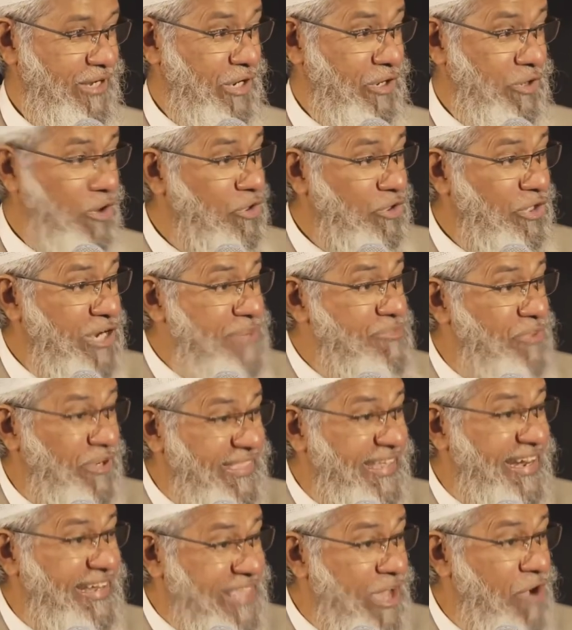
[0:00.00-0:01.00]
Not only more
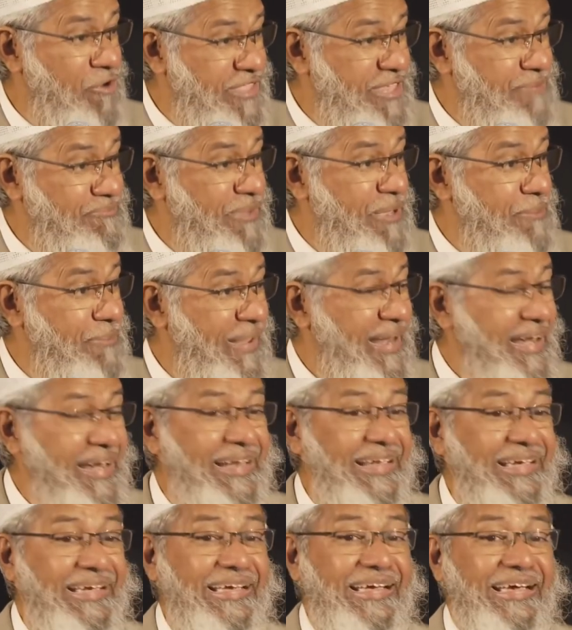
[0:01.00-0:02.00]
than 1,000 people,
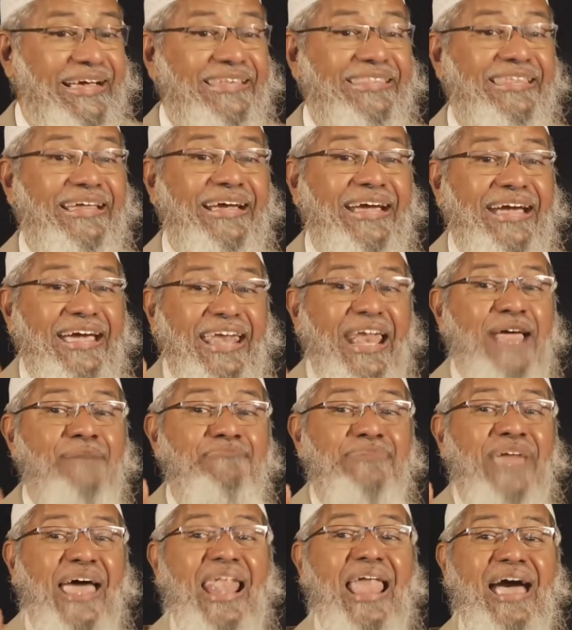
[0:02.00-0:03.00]
the
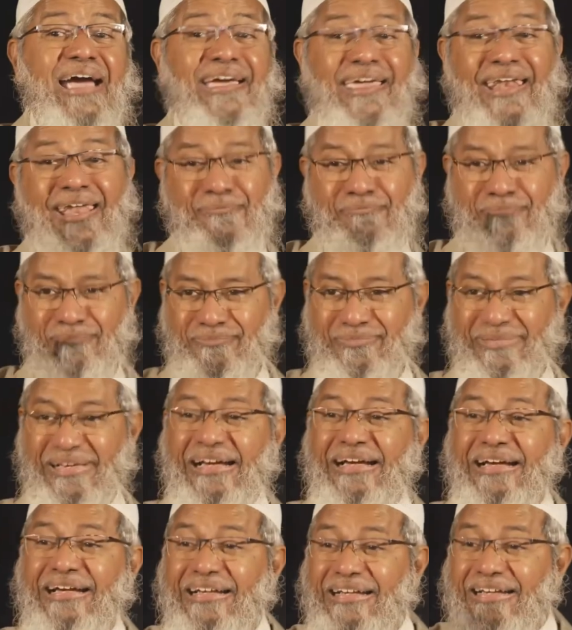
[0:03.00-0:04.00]
creme de la creme
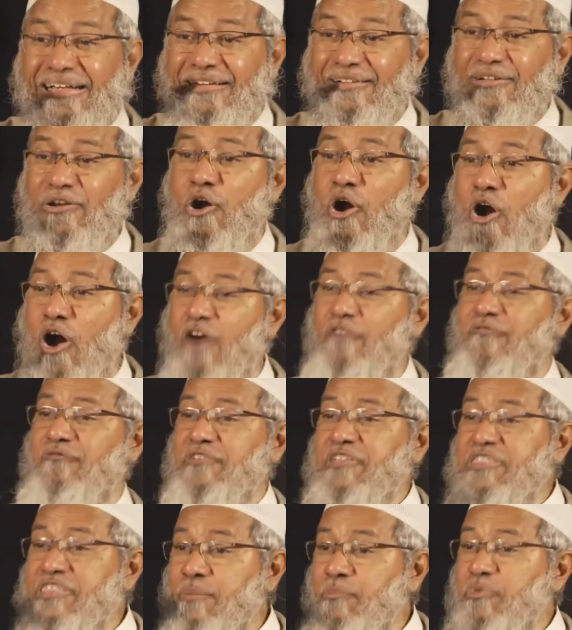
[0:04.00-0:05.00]

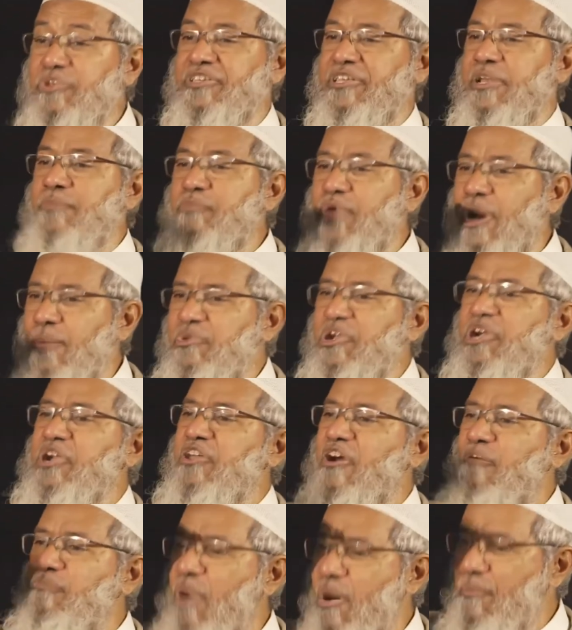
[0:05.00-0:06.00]
of the Muslim
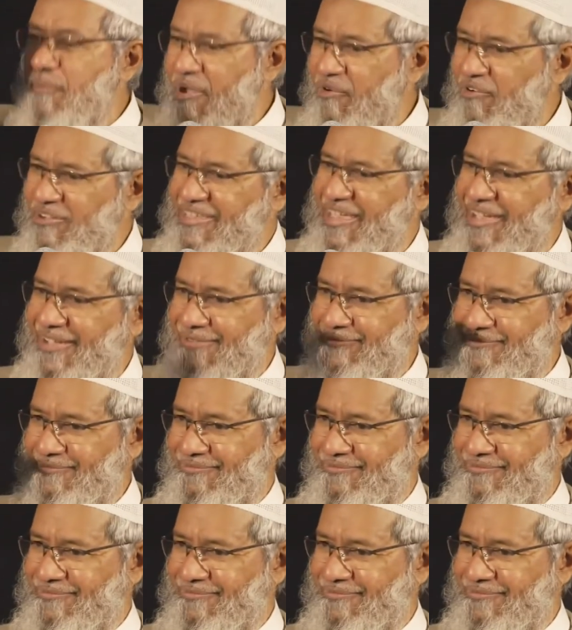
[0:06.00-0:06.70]
community of Bombay were there.